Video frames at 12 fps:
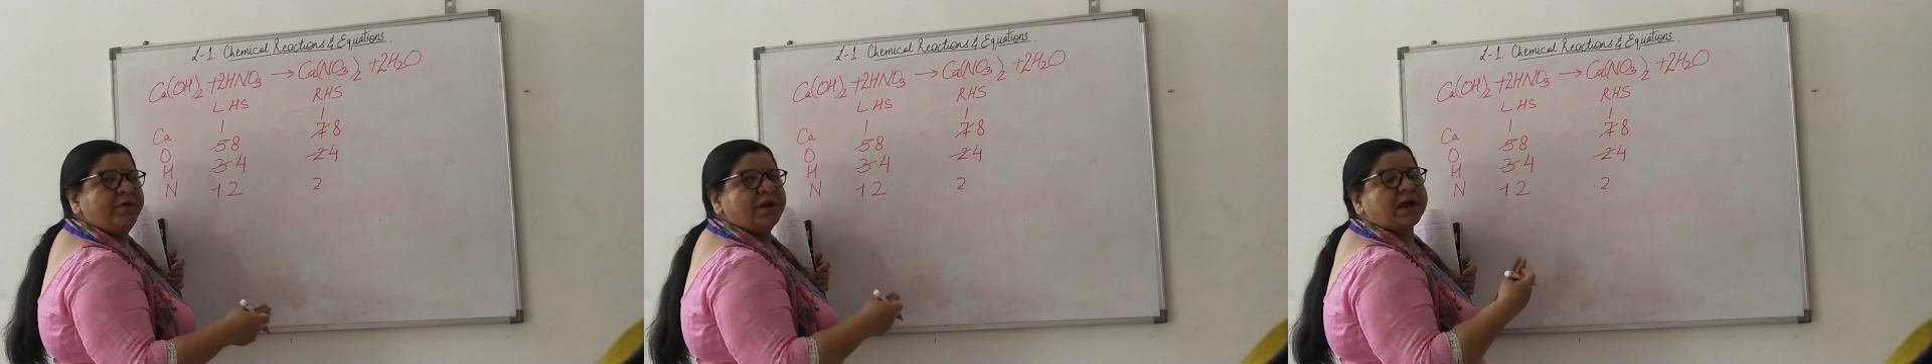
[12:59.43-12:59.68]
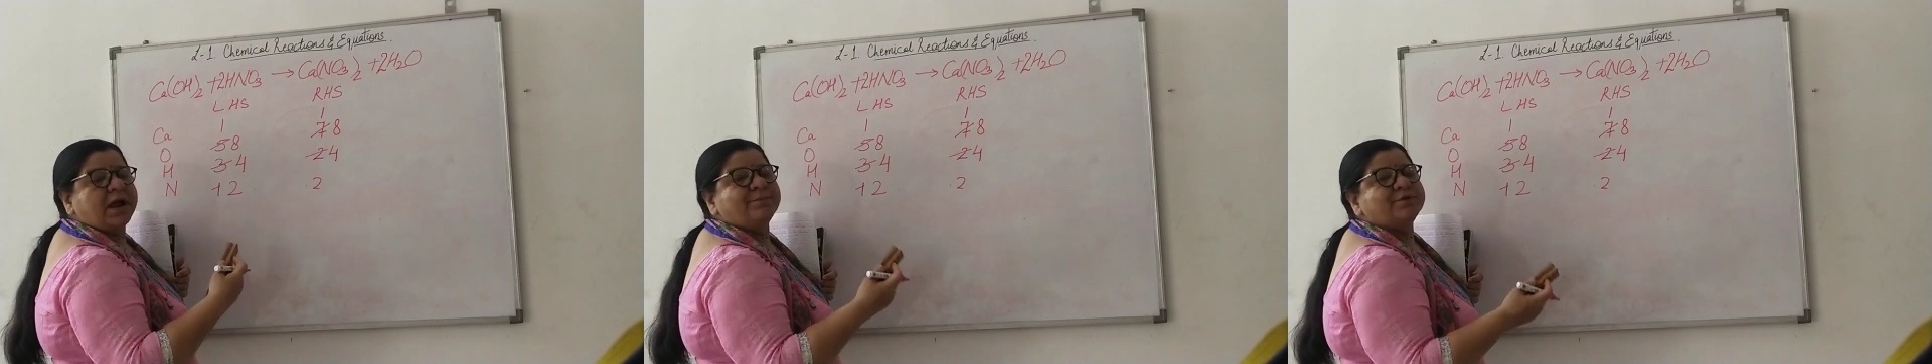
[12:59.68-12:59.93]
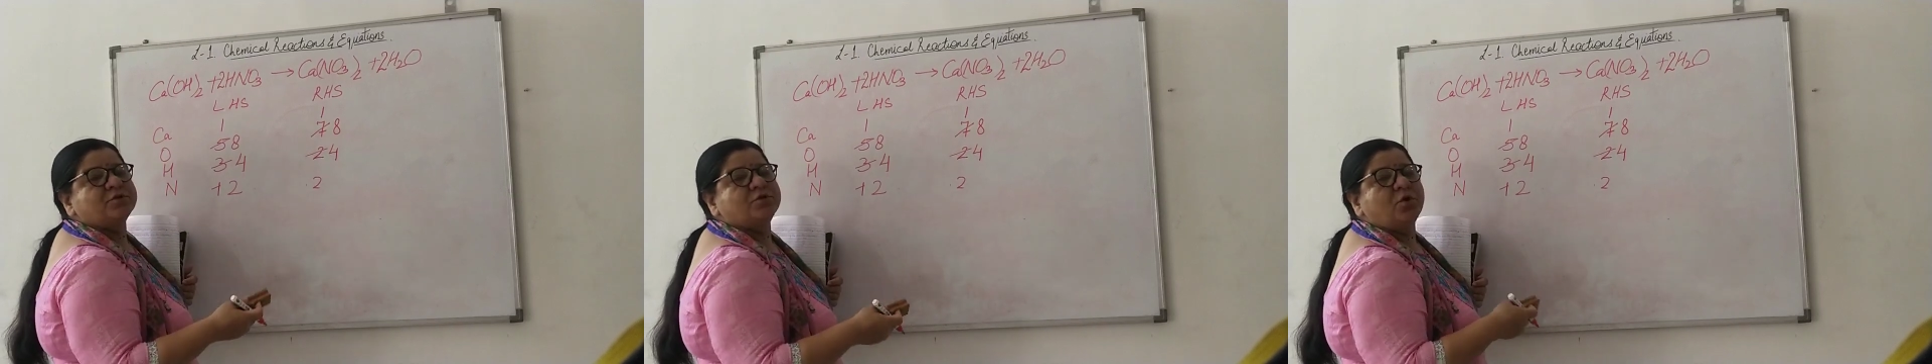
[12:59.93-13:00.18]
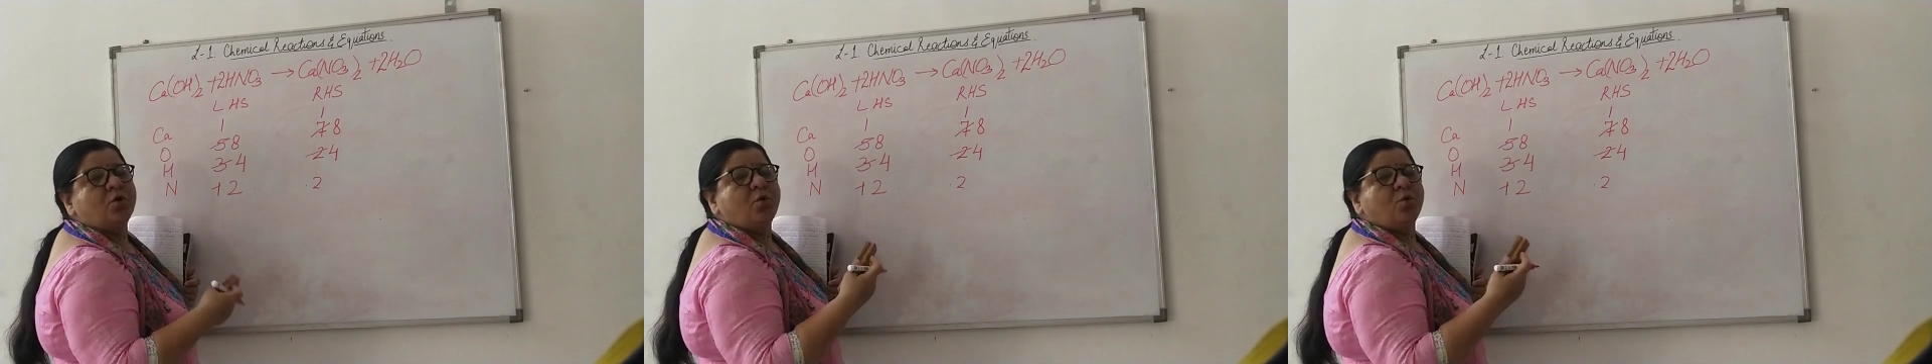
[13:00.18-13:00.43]
will come to
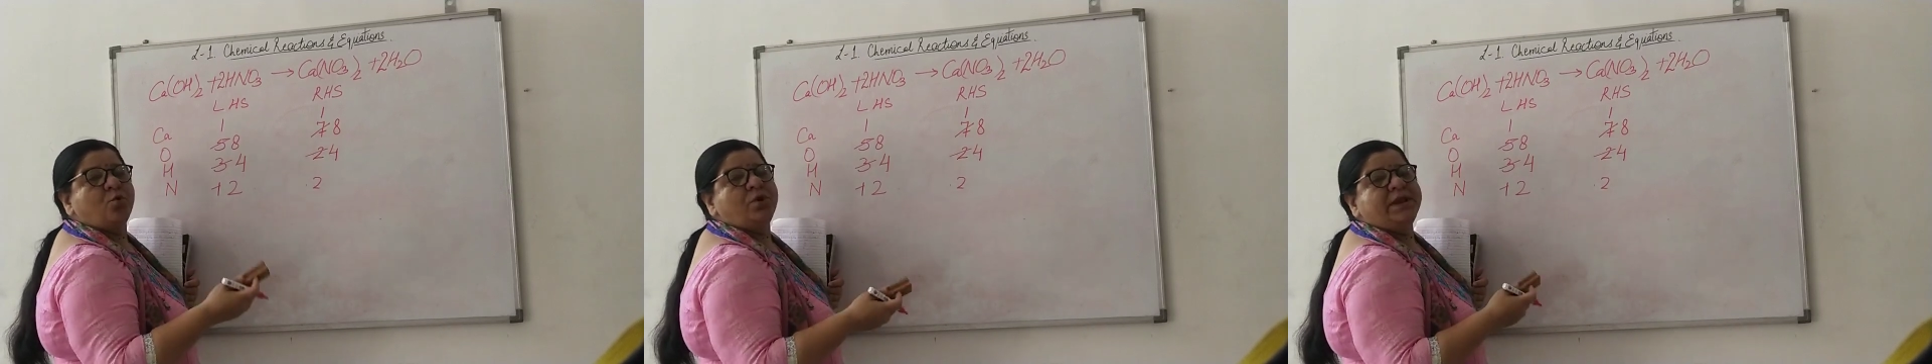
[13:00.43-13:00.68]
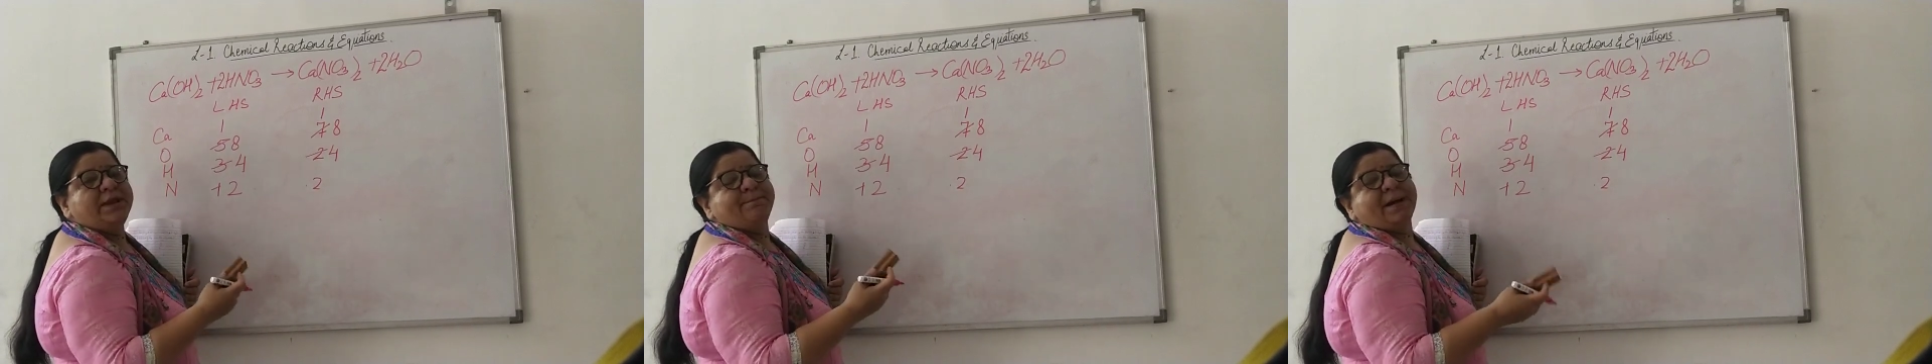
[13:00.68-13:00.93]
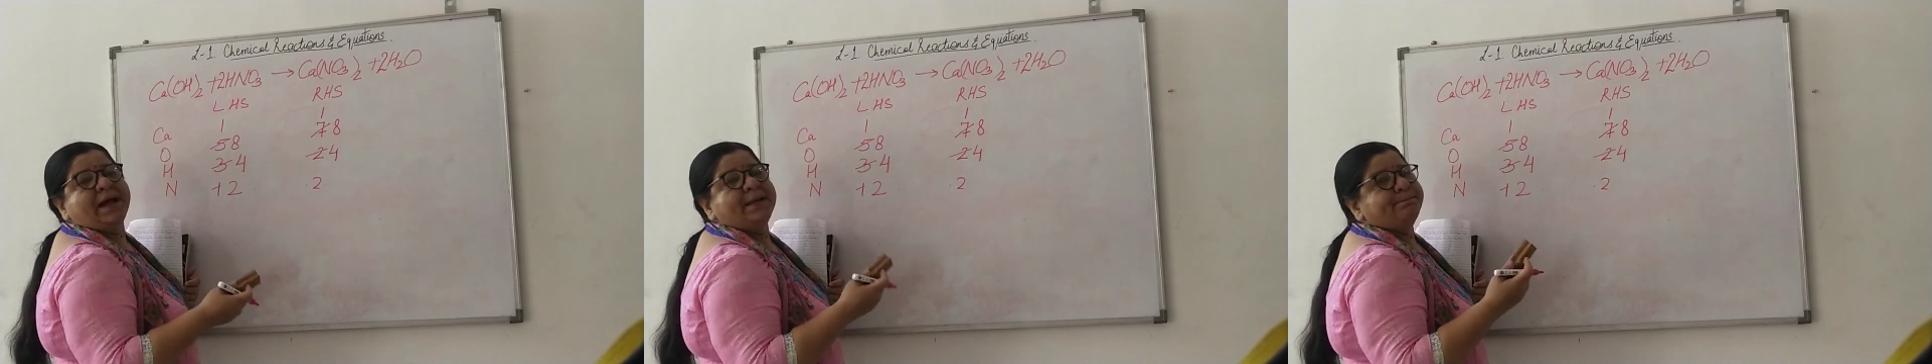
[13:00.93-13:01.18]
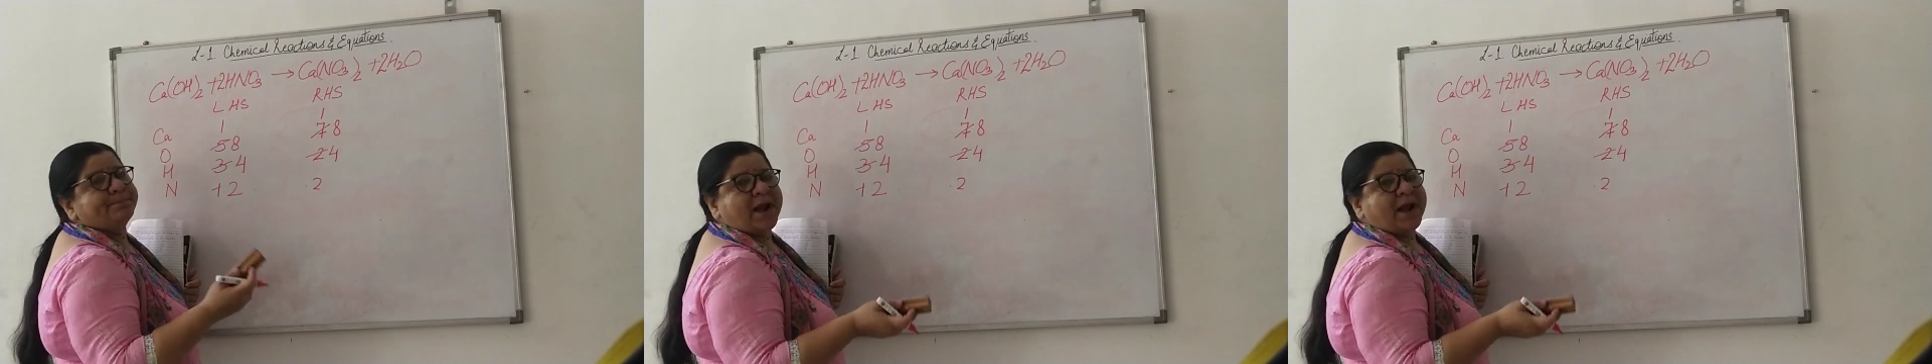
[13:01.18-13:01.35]
know only by